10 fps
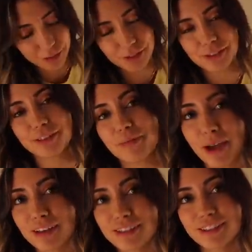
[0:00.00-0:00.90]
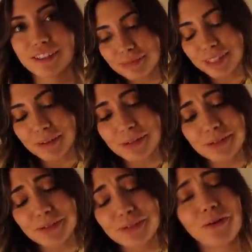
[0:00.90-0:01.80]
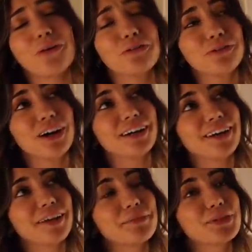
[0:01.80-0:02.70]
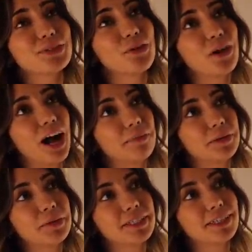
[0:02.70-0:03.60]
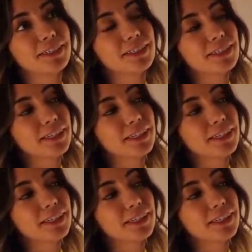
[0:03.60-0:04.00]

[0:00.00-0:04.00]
just the best. Today was so fun. I'm so happy we did a Disney